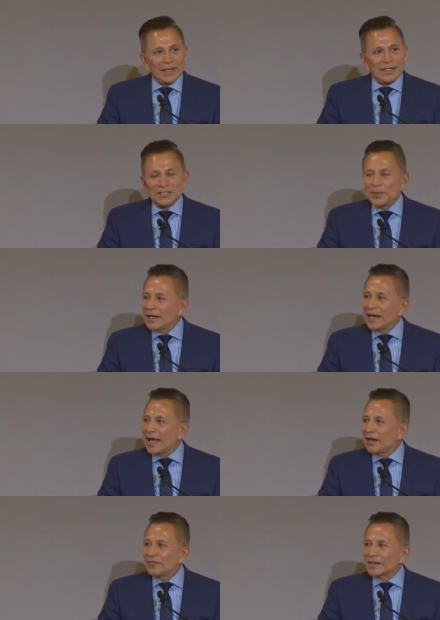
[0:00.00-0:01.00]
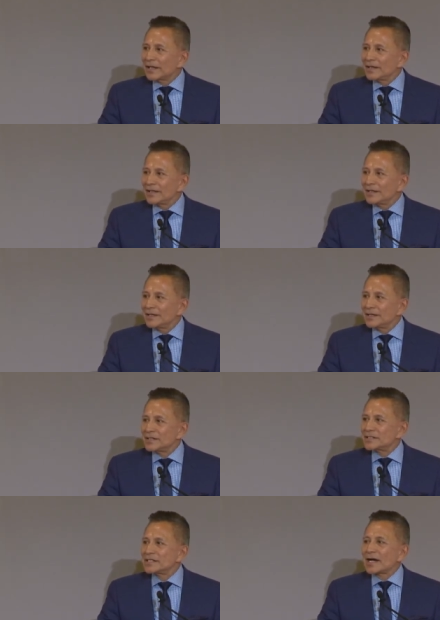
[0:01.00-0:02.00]
He's been an advocate
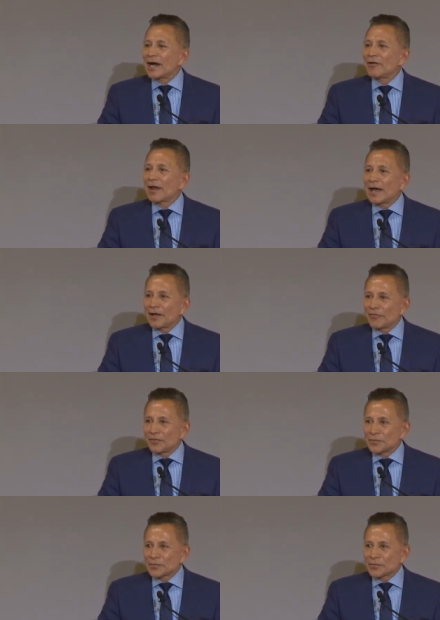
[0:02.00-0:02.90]
his entire life.